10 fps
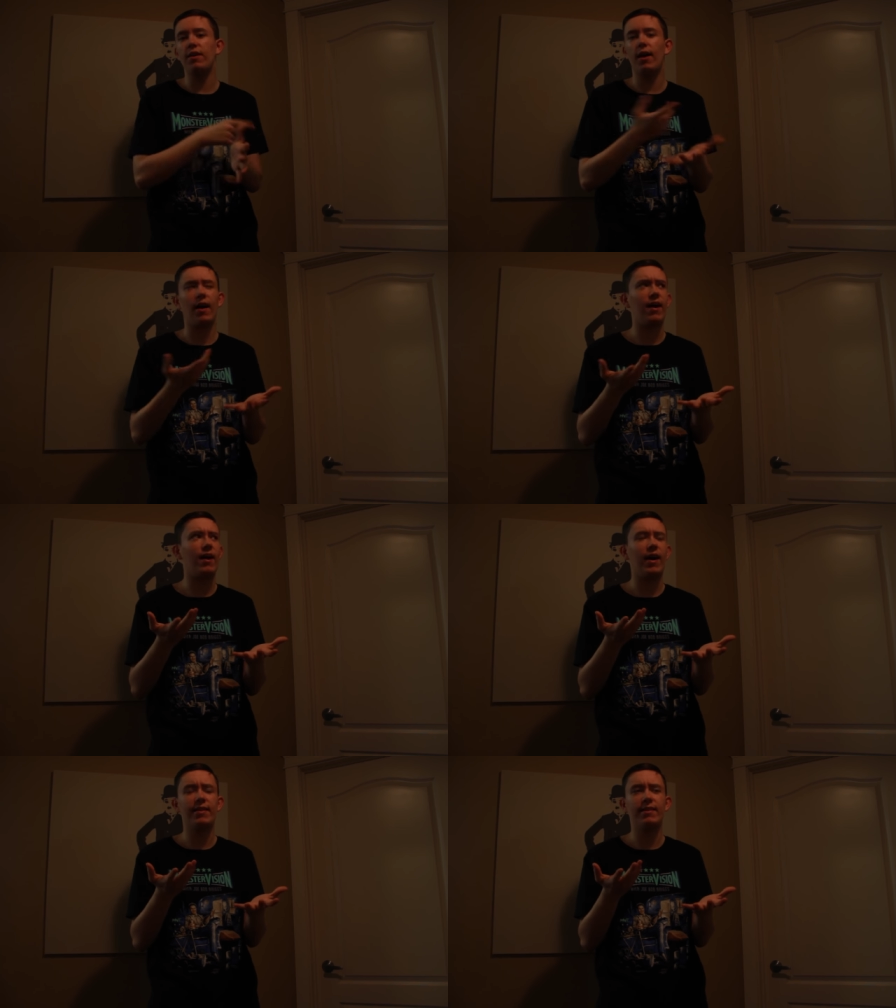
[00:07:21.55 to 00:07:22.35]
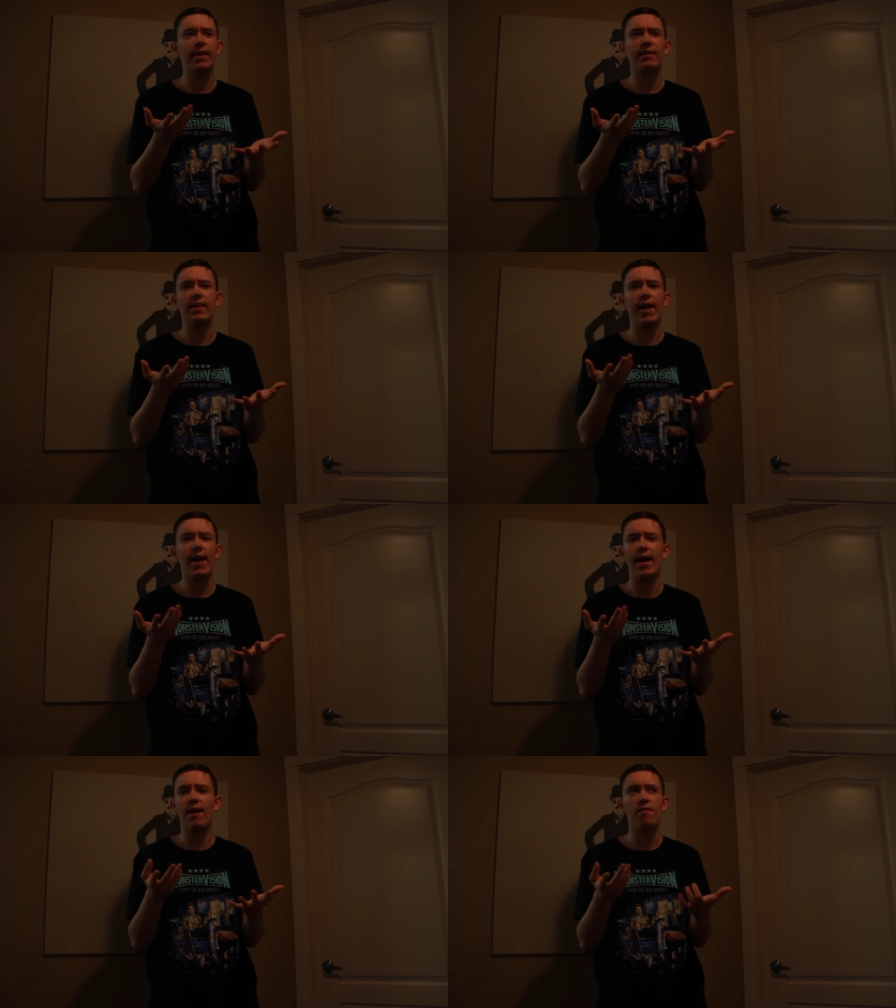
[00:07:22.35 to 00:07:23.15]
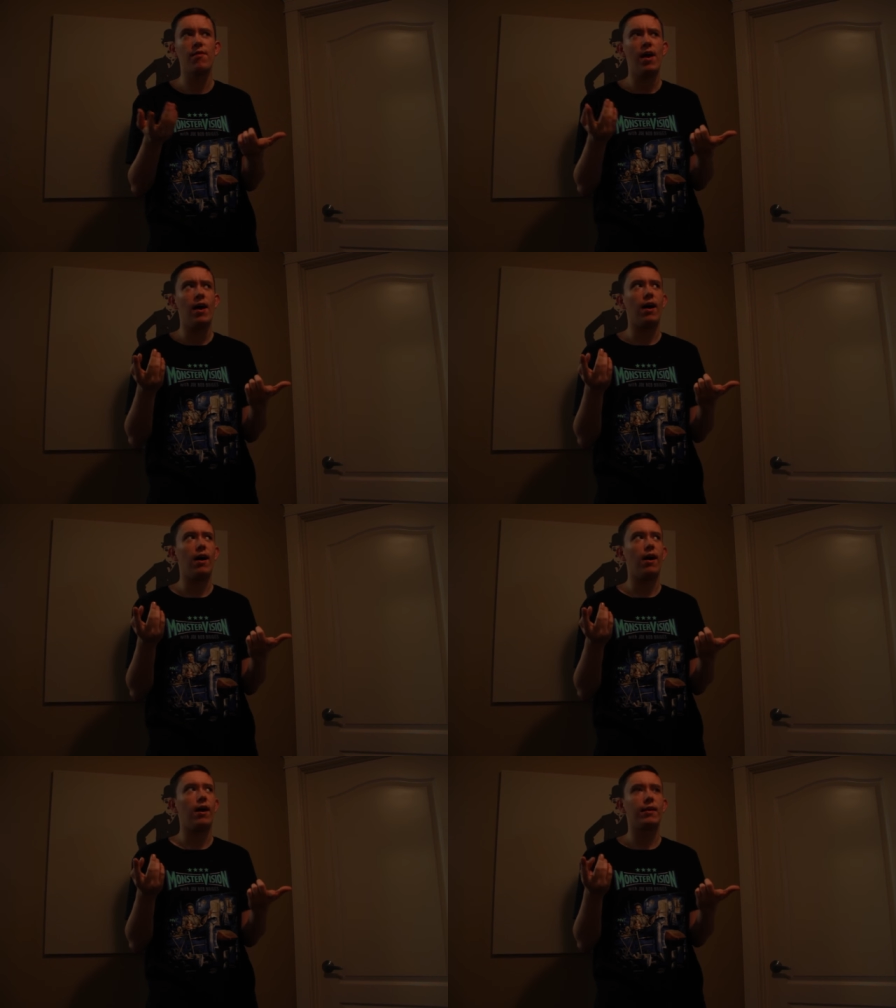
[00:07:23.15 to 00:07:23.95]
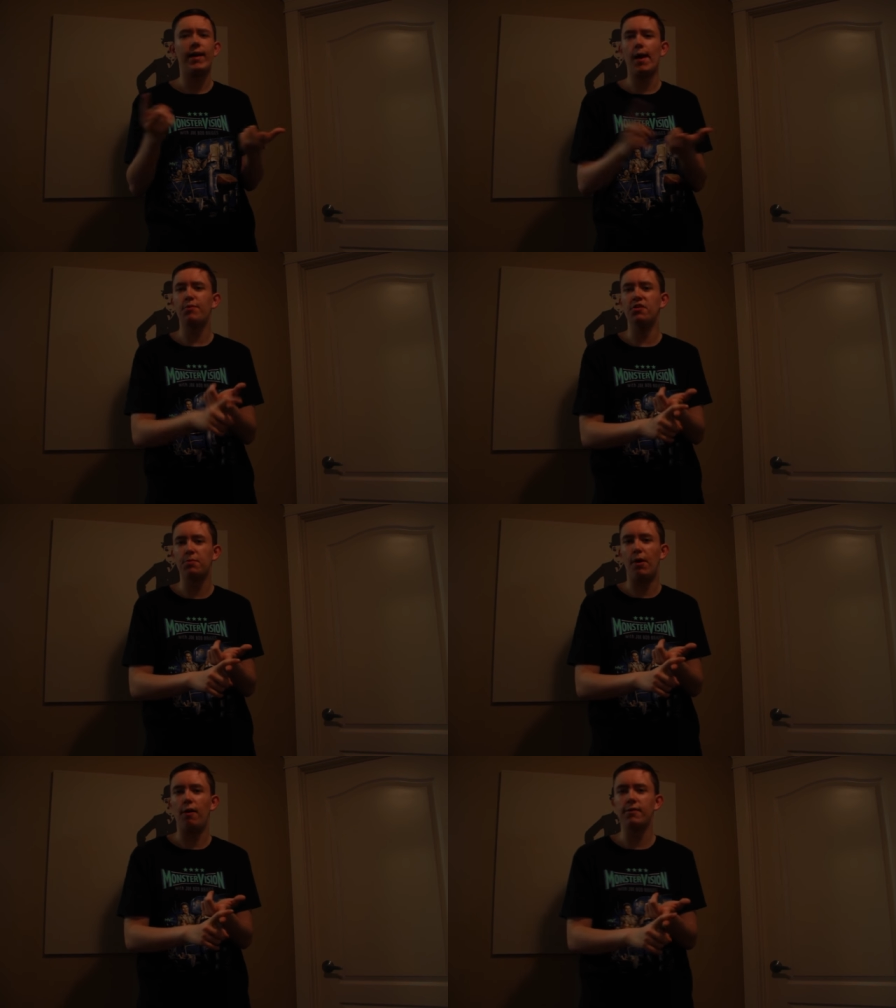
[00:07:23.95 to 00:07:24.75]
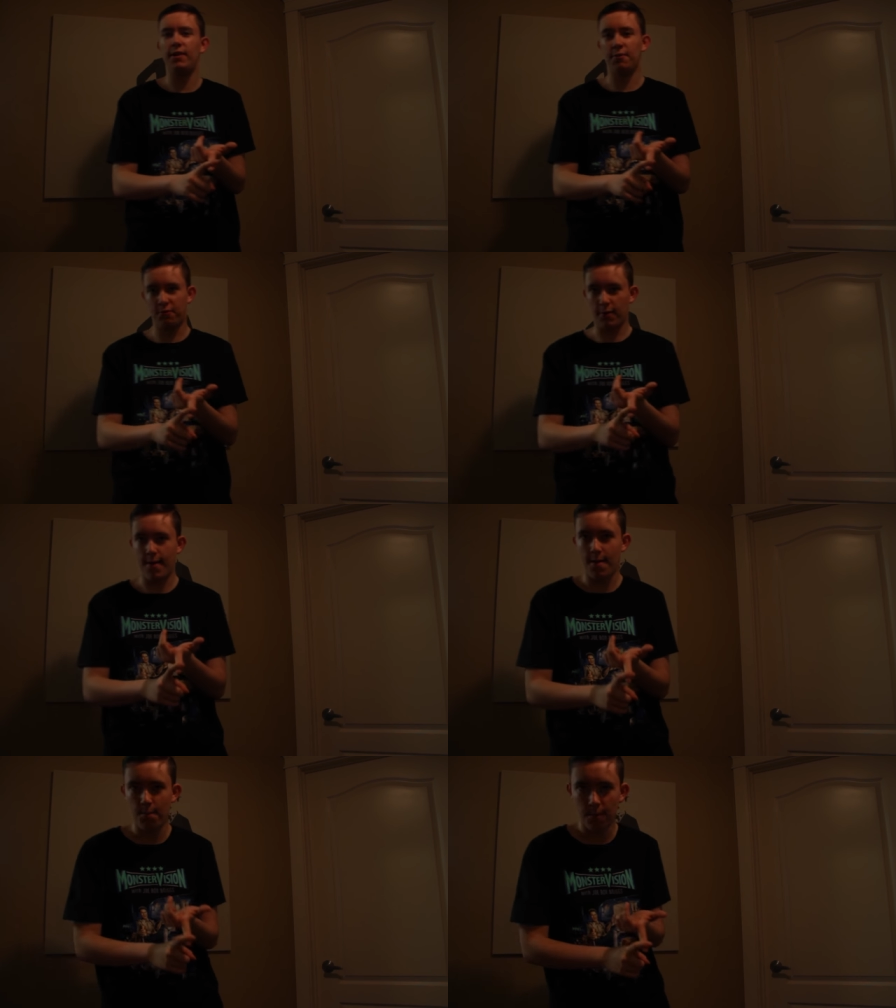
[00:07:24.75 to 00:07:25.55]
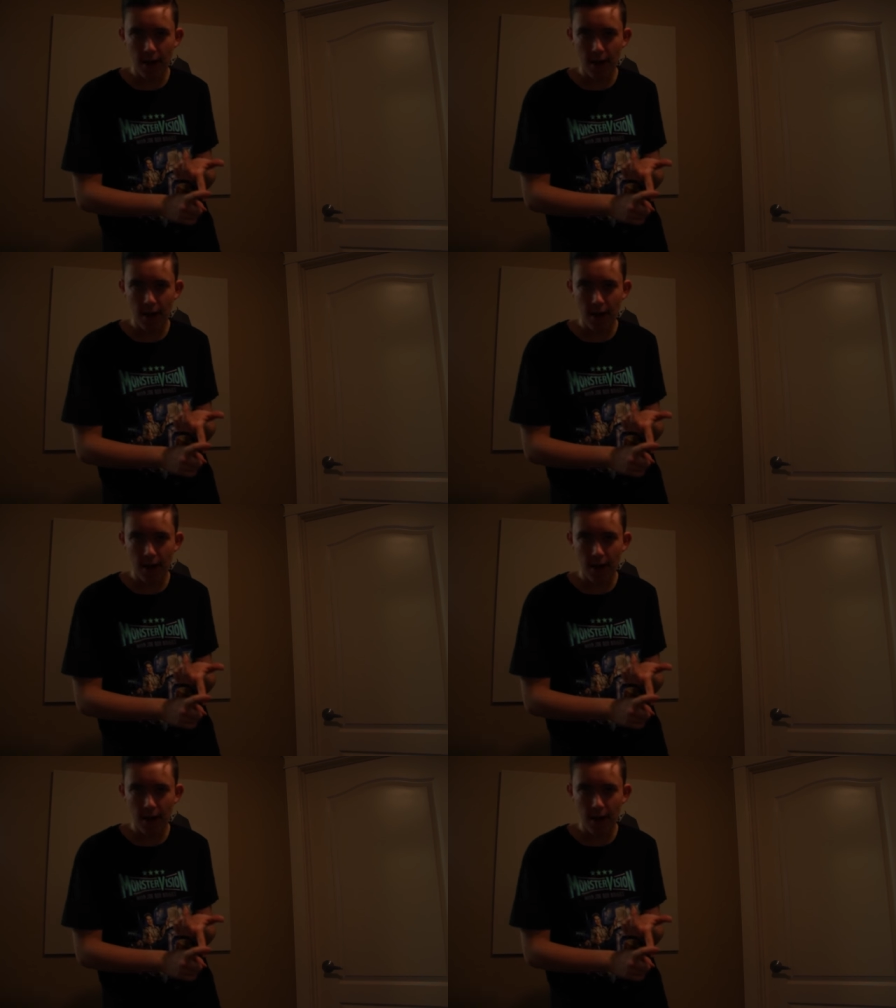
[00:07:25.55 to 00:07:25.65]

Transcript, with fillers: uh, I think they have uh, Captain Spaulding from